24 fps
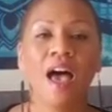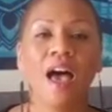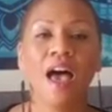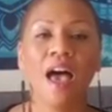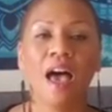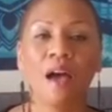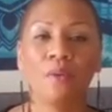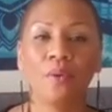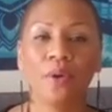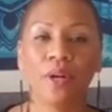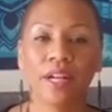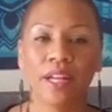
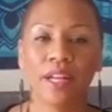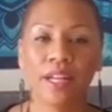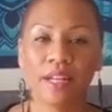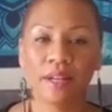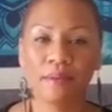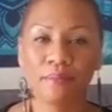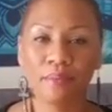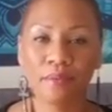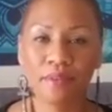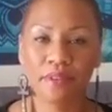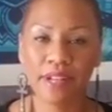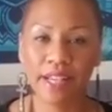And we're going
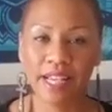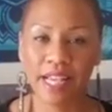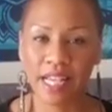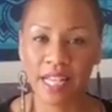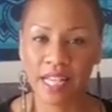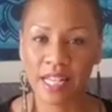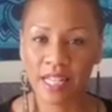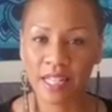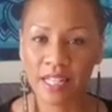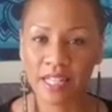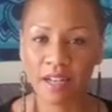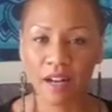
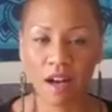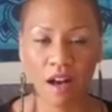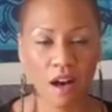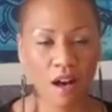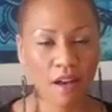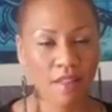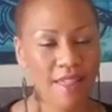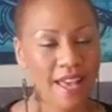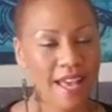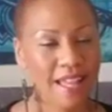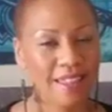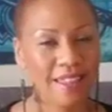to
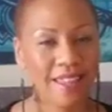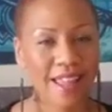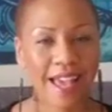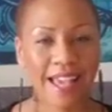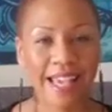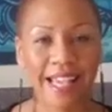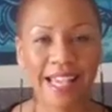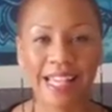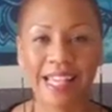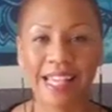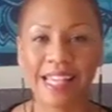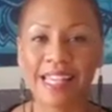call that
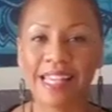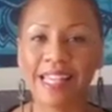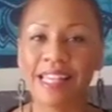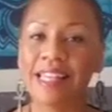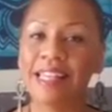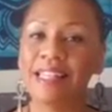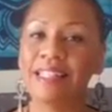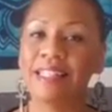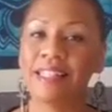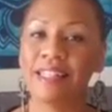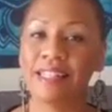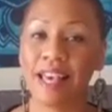light
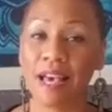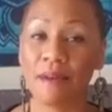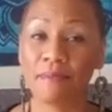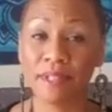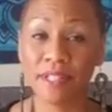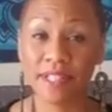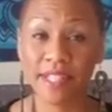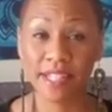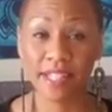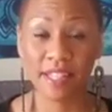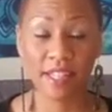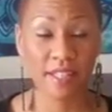into that
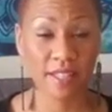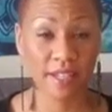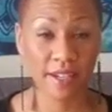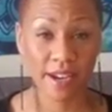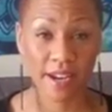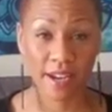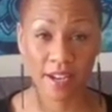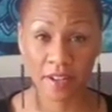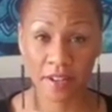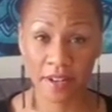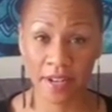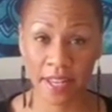particular
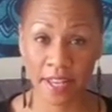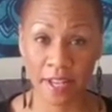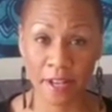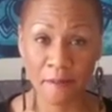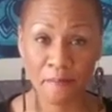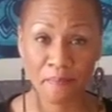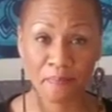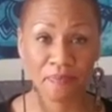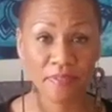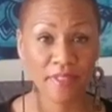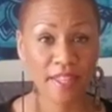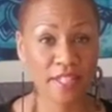area
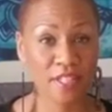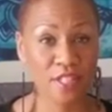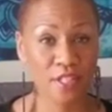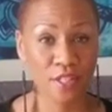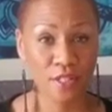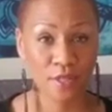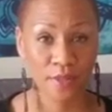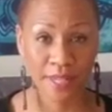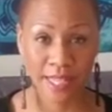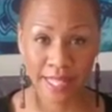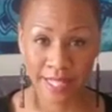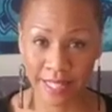that
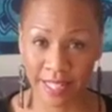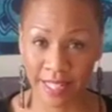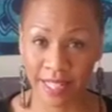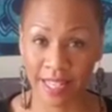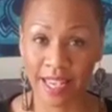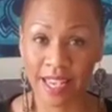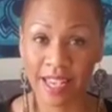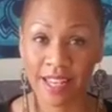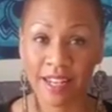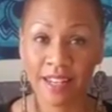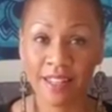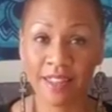you
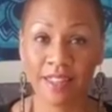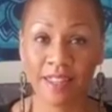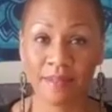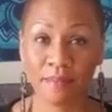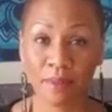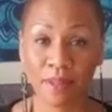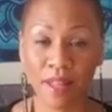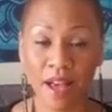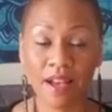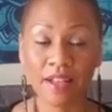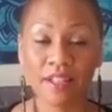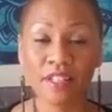indicated that
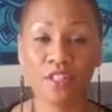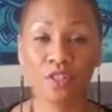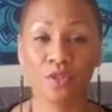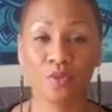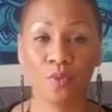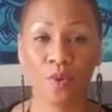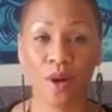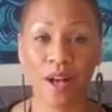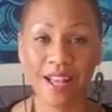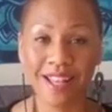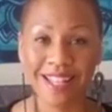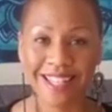blockage
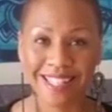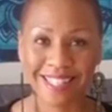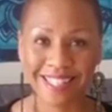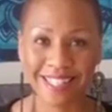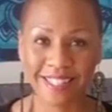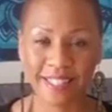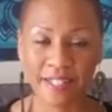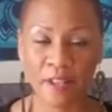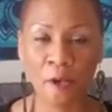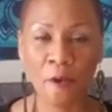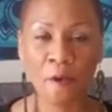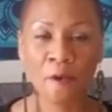
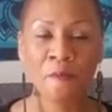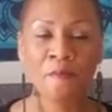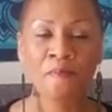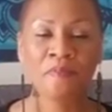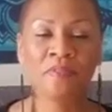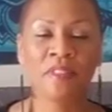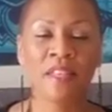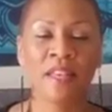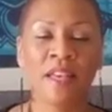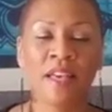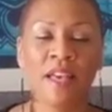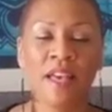was.
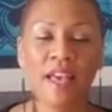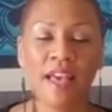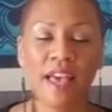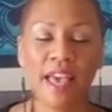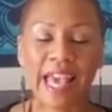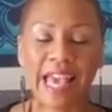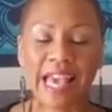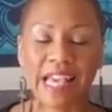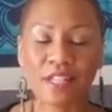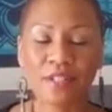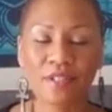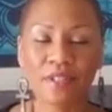
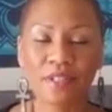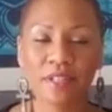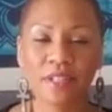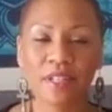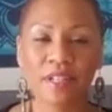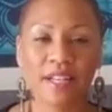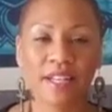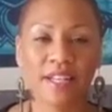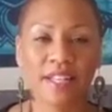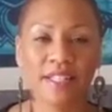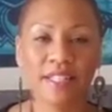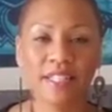And you're
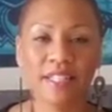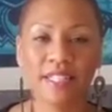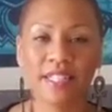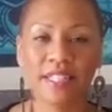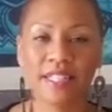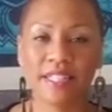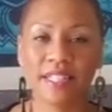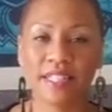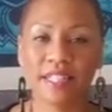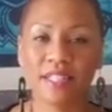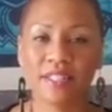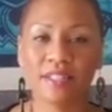going to
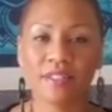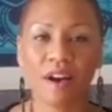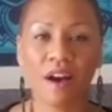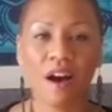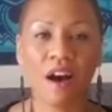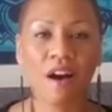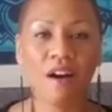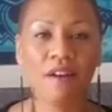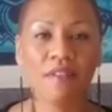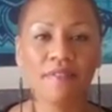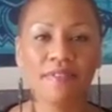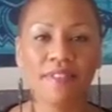just
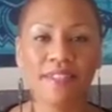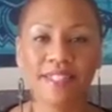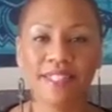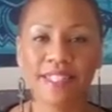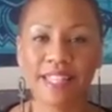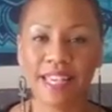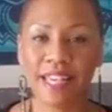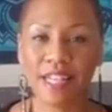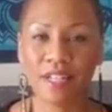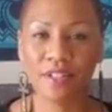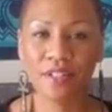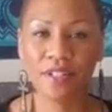dissolve this
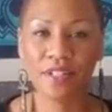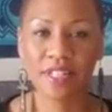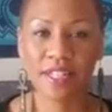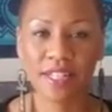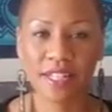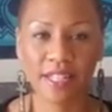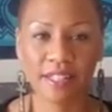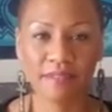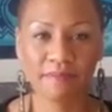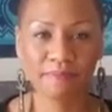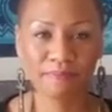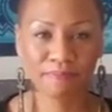
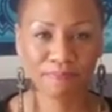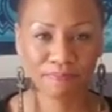energy.